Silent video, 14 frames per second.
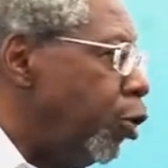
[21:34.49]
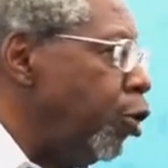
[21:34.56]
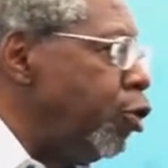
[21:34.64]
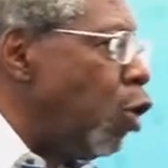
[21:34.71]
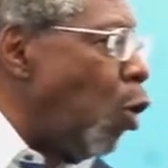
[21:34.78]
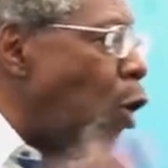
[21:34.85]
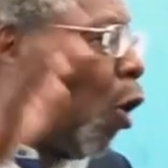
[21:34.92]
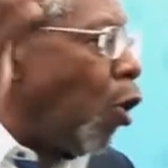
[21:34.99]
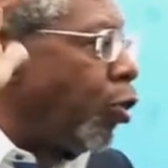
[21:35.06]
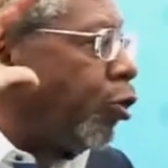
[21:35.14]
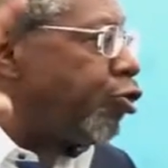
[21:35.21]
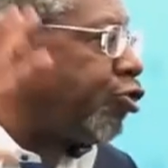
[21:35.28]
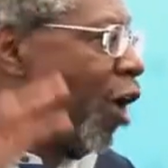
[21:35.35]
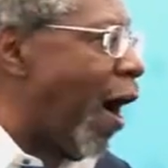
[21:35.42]
You didn't know
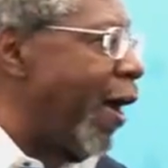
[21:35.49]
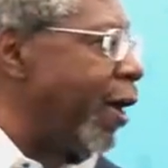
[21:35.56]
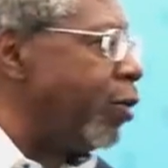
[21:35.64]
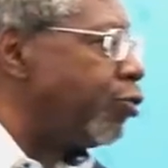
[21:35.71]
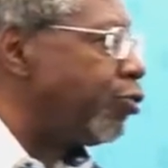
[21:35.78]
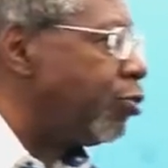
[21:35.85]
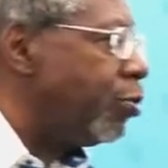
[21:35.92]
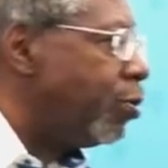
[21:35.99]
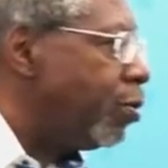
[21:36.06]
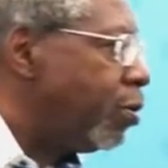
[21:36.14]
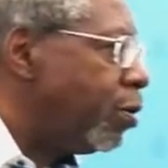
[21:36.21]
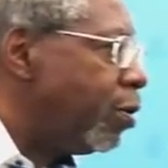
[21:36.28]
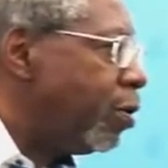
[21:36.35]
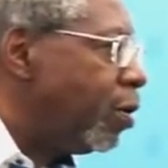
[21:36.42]
all this science,
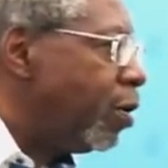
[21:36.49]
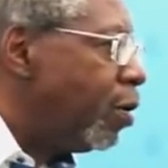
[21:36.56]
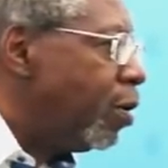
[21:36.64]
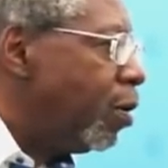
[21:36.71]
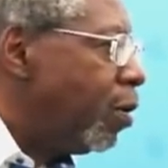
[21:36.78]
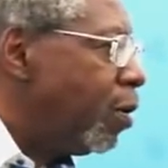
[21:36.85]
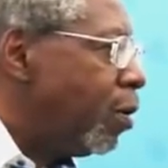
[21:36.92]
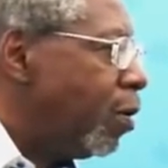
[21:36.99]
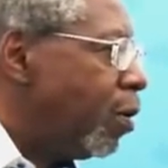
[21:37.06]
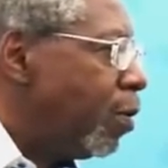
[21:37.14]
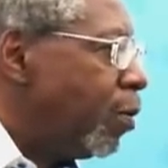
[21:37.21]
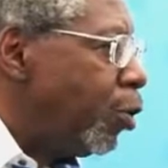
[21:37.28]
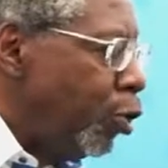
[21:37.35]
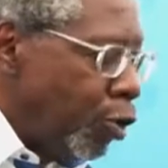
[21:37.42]

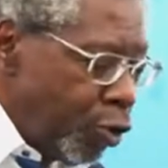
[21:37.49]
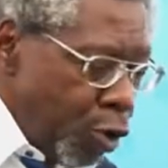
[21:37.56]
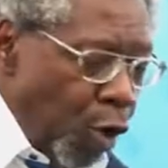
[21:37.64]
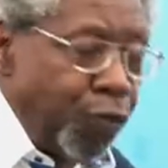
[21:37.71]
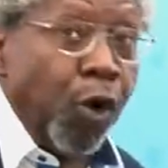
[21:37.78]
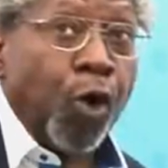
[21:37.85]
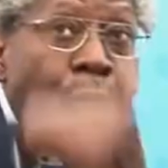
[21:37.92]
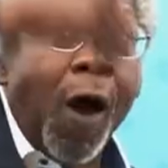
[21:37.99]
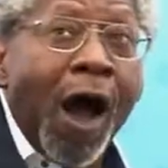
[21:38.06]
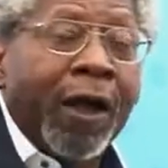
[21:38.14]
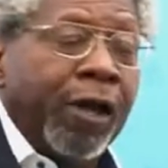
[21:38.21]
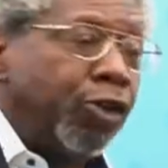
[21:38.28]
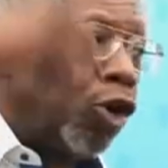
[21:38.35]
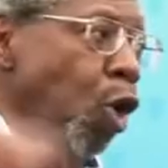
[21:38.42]
you didn't know for a
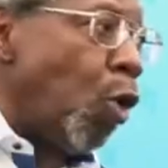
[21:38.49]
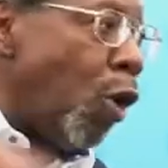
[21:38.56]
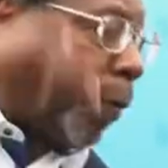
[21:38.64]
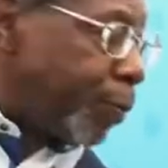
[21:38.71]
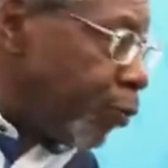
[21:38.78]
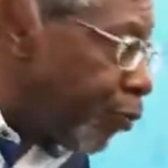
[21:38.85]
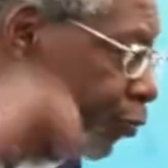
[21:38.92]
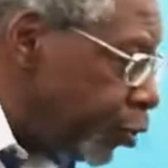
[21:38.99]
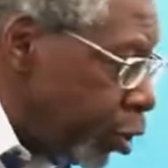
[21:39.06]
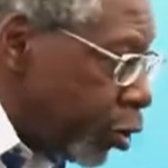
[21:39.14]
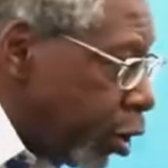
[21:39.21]
rocket to go up, the,